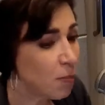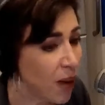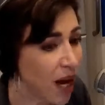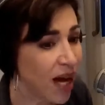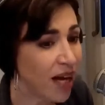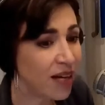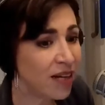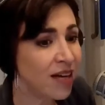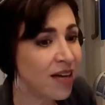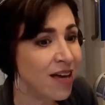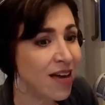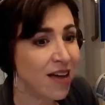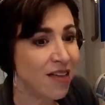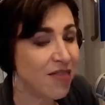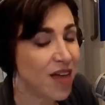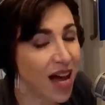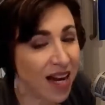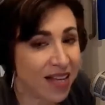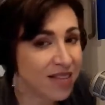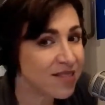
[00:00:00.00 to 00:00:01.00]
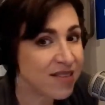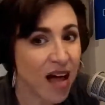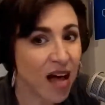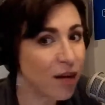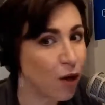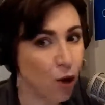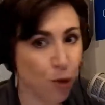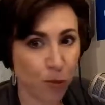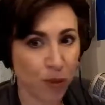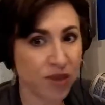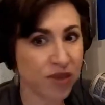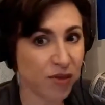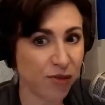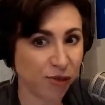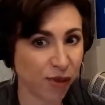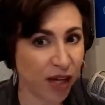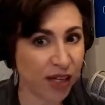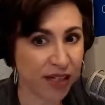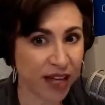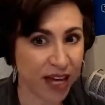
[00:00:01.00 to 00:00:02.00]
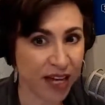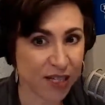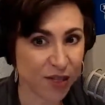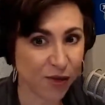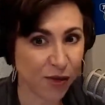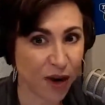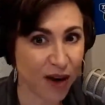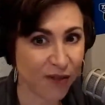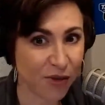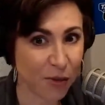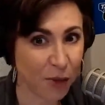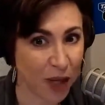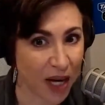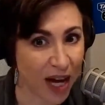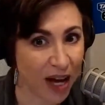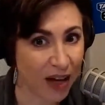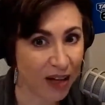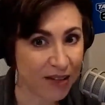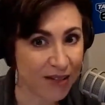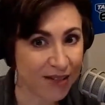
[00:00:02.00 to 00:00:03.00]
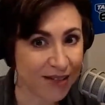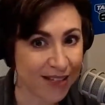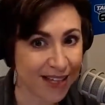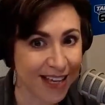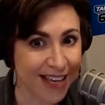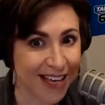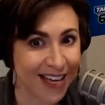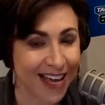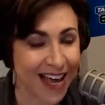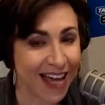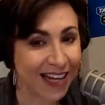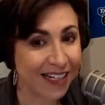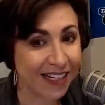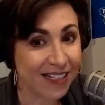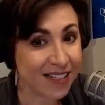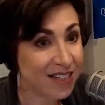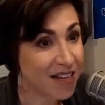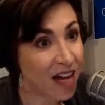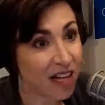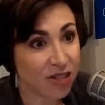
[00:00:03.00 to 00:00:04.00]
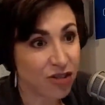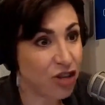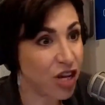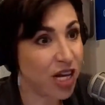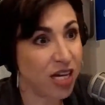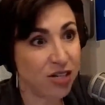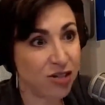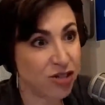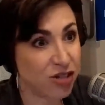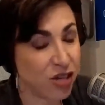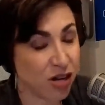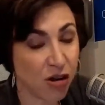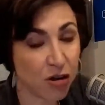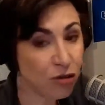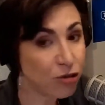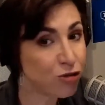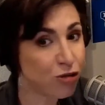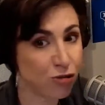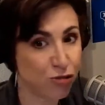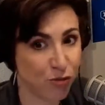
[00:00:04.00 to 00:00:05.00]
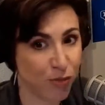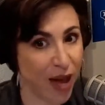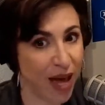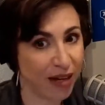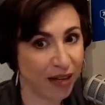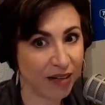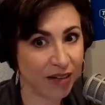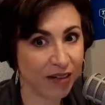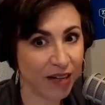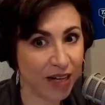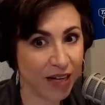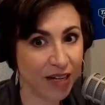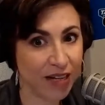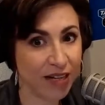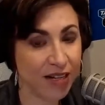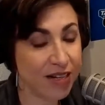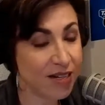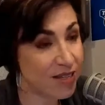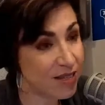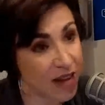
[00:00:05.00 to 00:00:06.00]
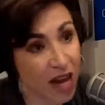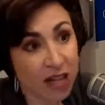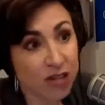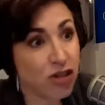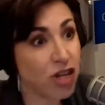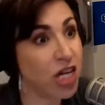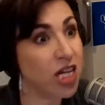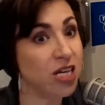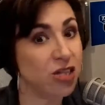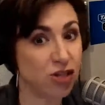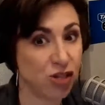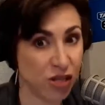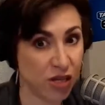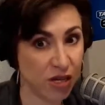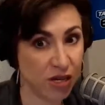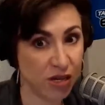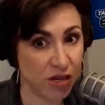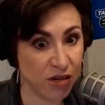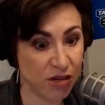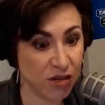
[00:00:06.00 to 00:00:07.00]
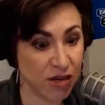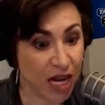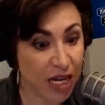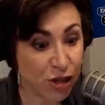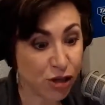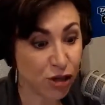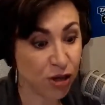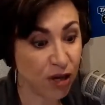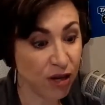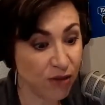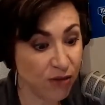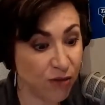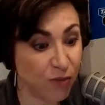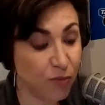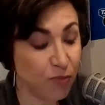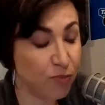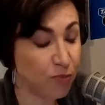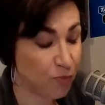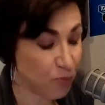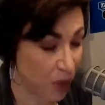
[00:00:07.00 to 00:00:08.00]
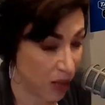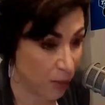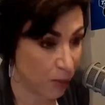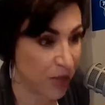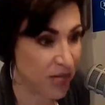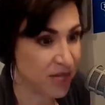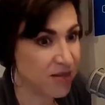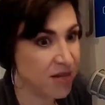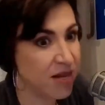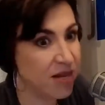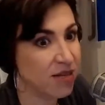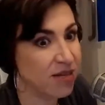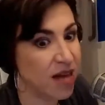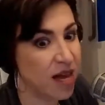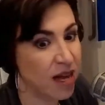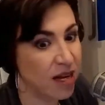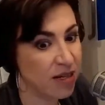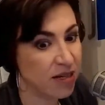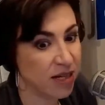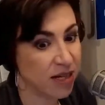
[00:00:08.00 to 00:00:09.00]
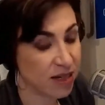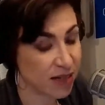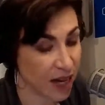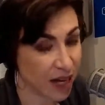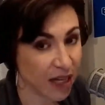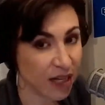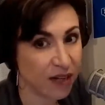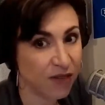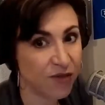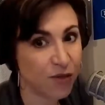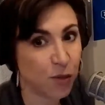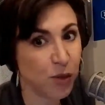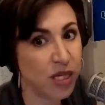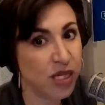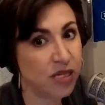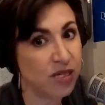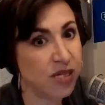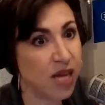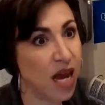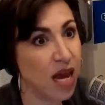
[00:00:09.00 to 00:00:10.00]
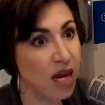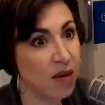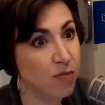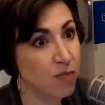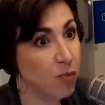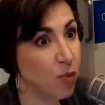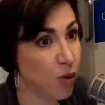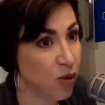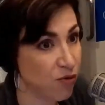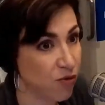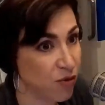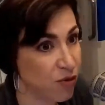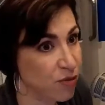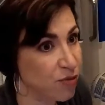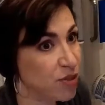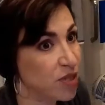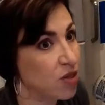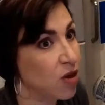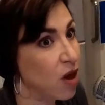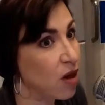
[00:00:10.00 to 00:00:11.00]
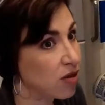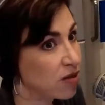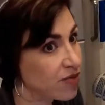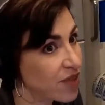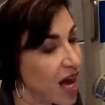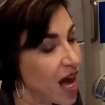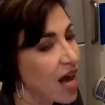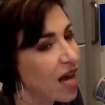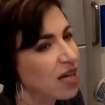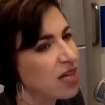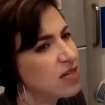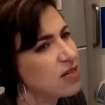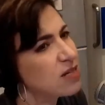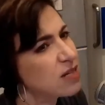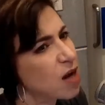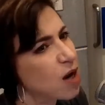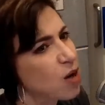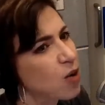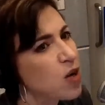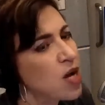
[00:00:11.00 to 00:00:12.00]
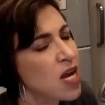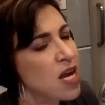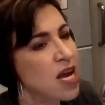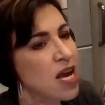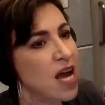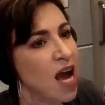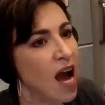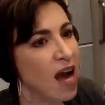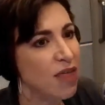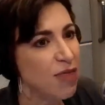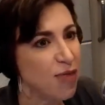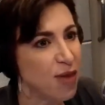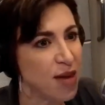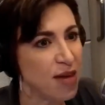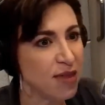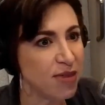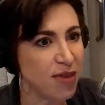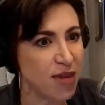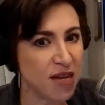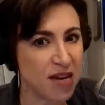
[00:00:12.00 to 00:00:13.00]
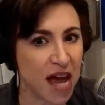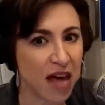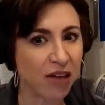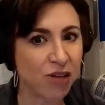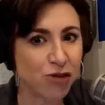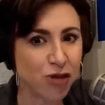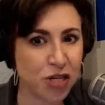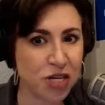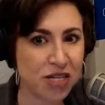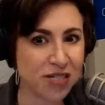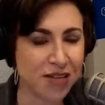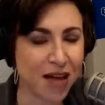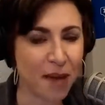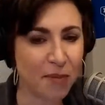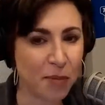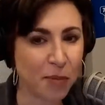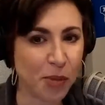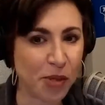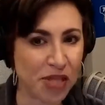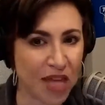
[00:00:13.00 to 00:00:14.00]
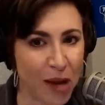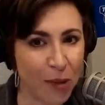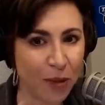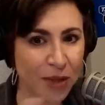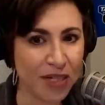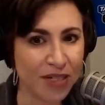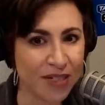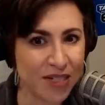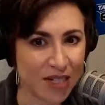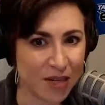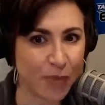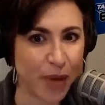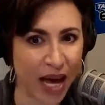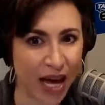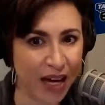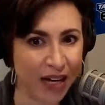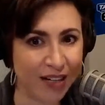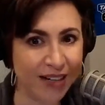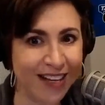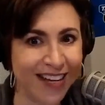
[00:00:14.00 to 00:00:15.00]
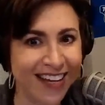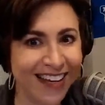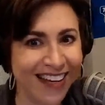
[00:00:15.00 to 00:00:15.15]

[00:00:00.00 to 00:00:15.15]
But that has not opened the floodgates for everyone else. And it has not changed the culture dramatically. And it has not changed the nature of big business and executive suites and boardrooms and all of that. And so I think the analogy, it's time to put that one to bed